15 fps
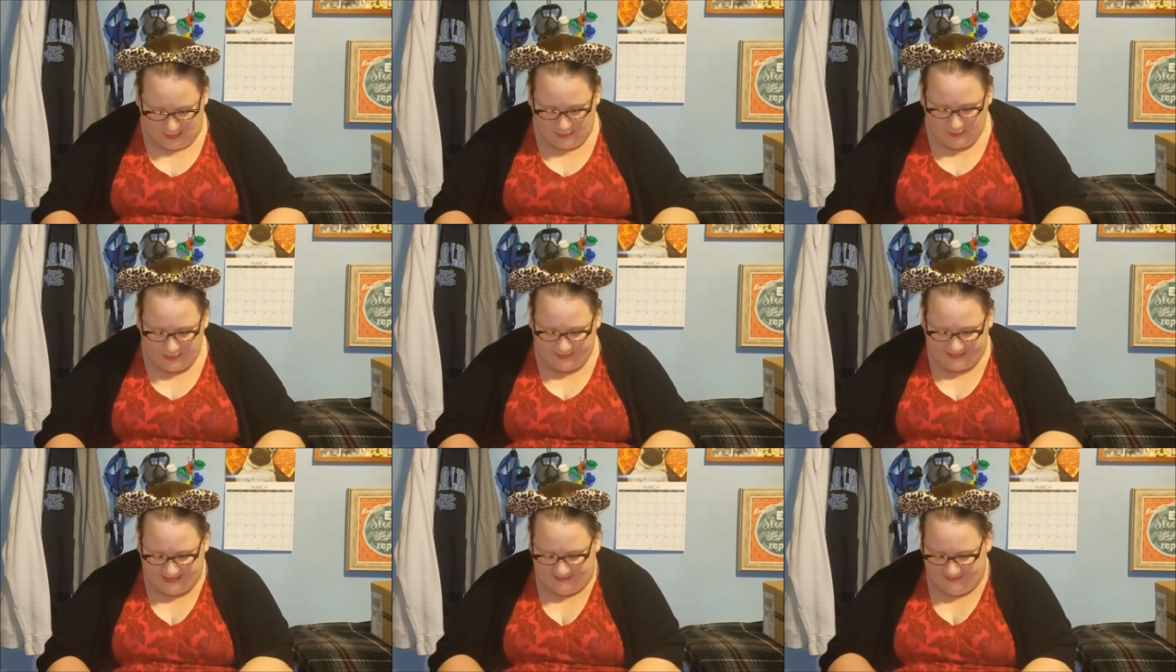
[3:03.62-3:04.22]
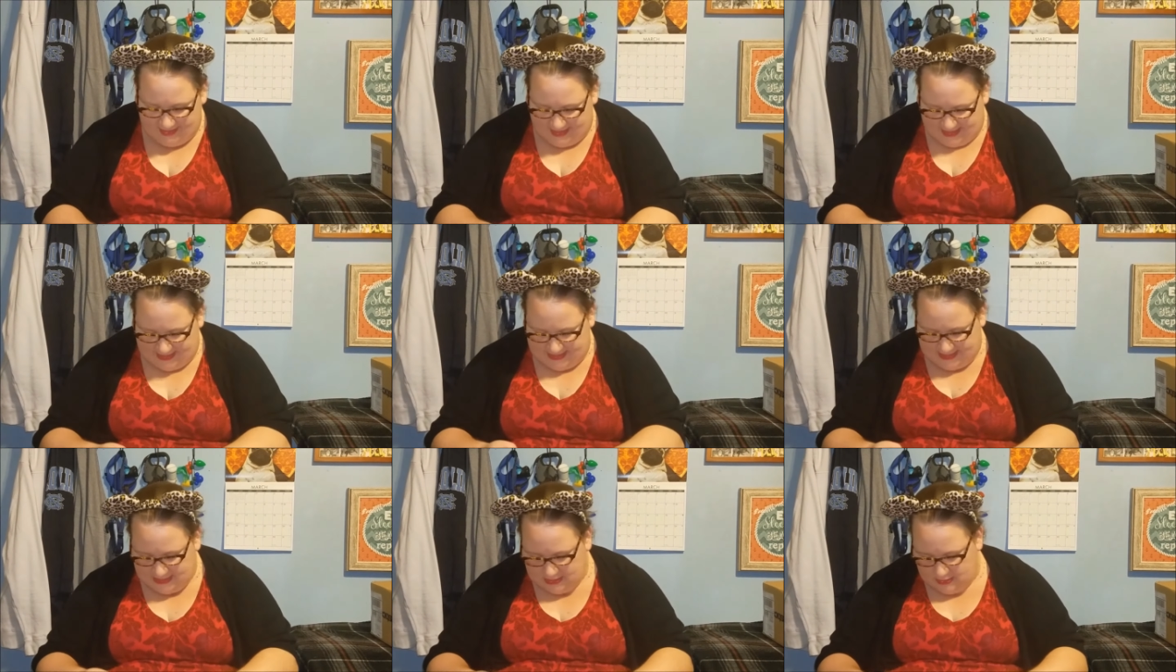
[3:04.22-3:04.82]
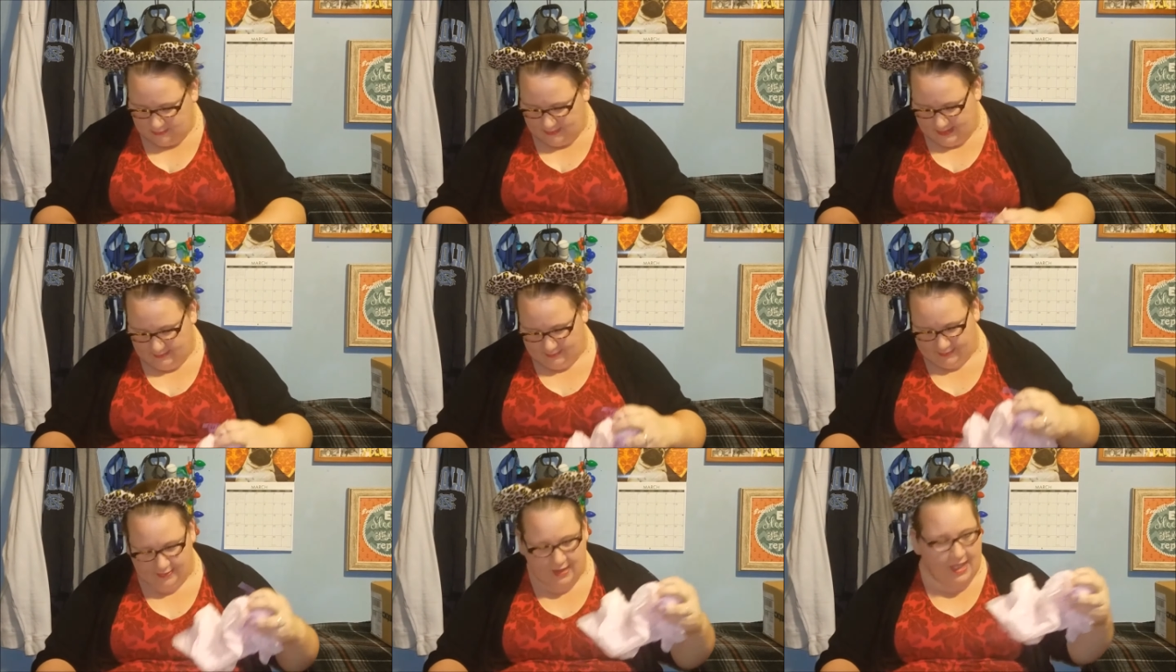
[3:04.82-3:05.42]
Oh, there's even like tissue
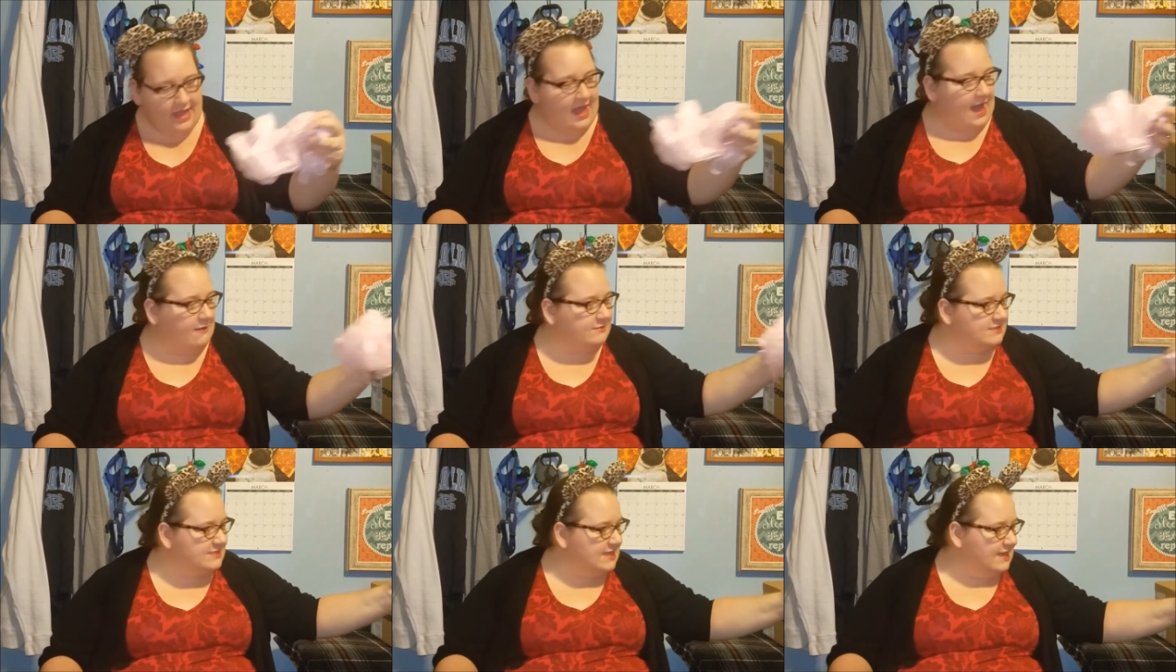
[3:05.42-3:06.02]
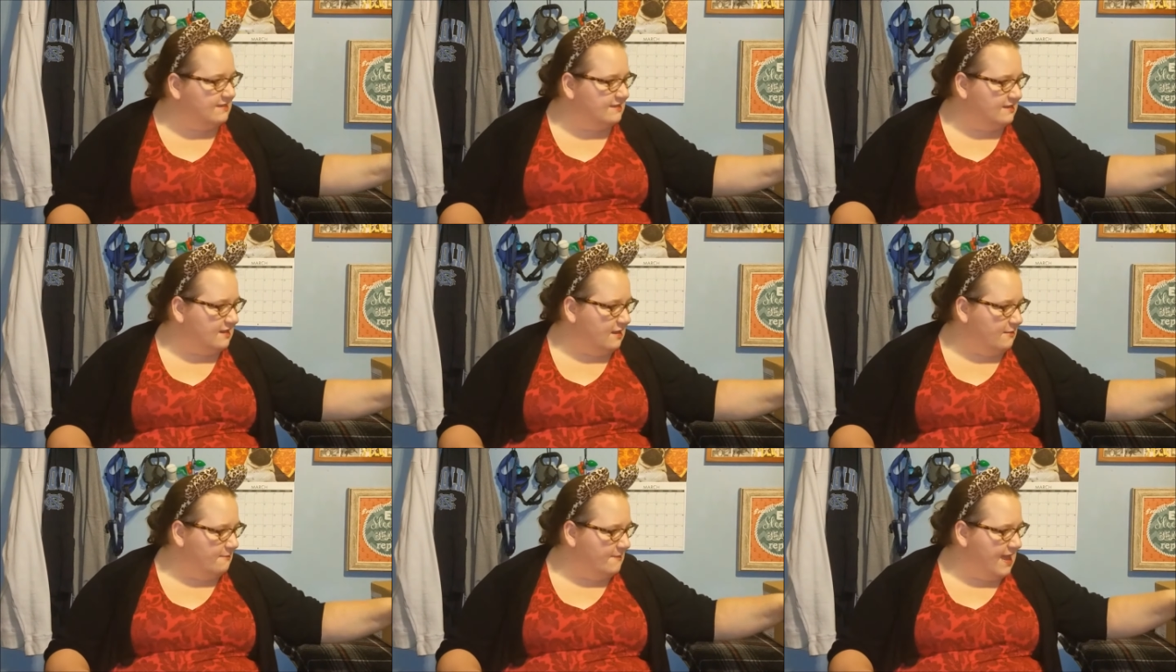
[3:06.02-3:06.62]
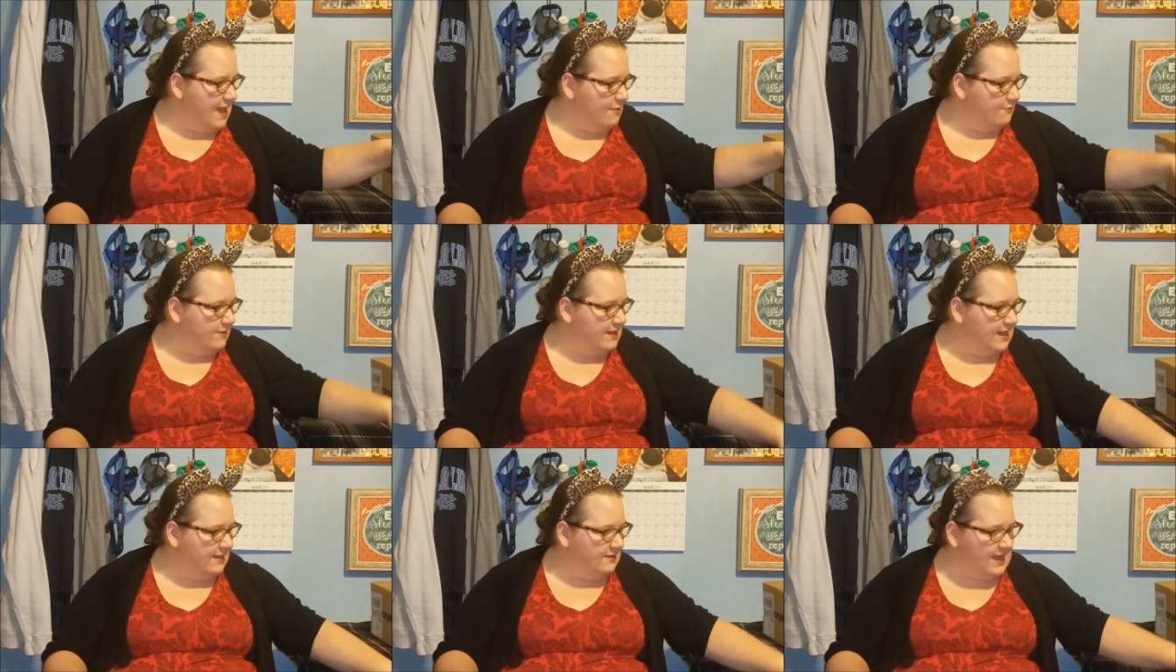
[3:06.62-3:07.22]
paper. I was telling um, Matt
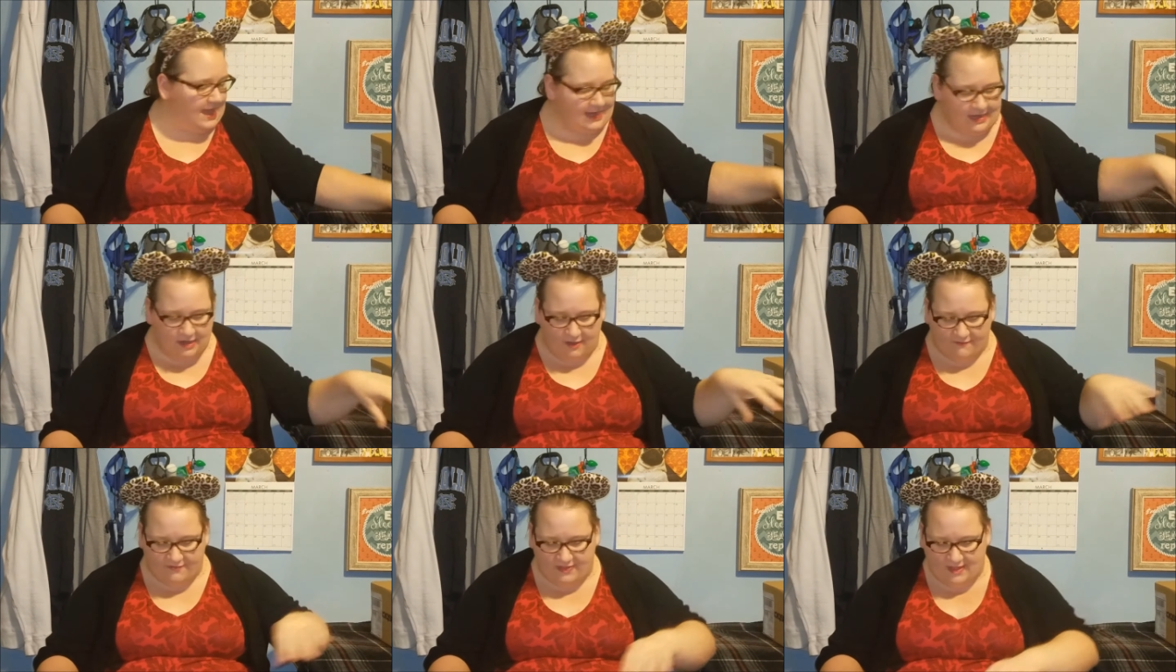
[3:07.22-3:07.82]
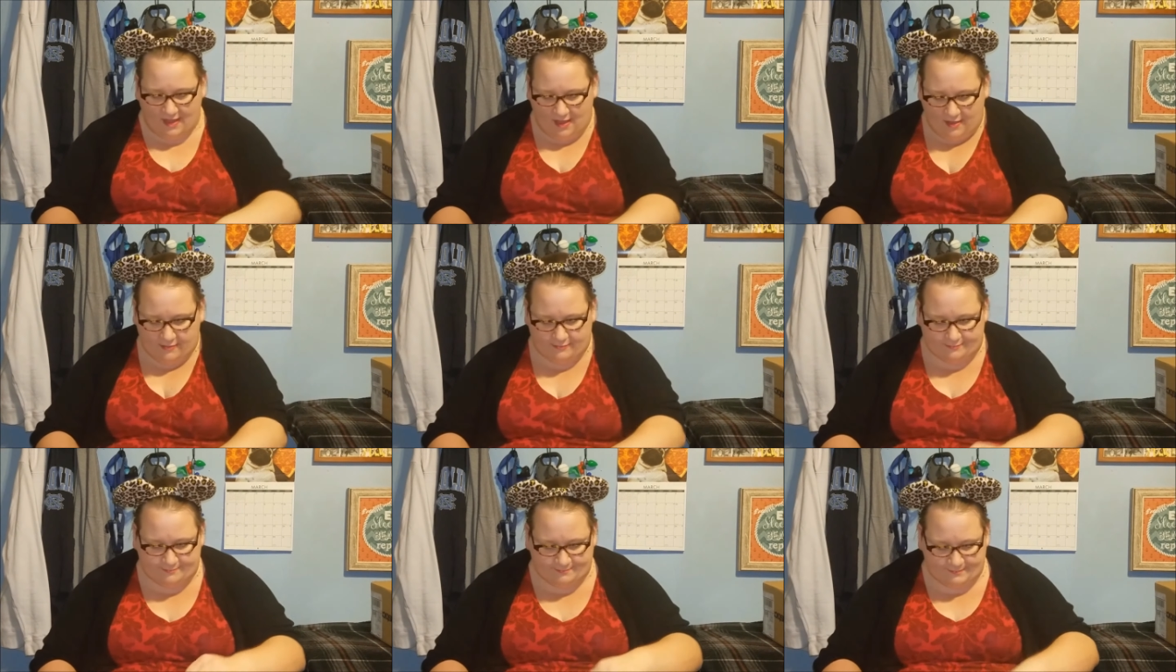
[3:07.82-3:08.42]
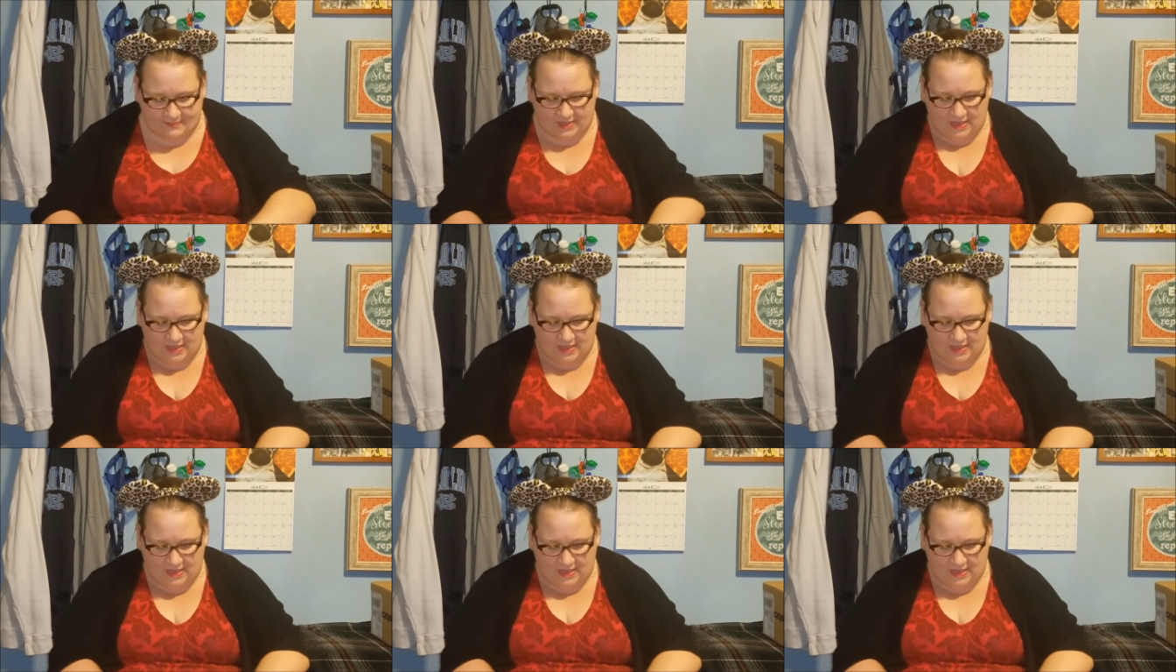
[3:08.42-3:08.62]
when I got it off the um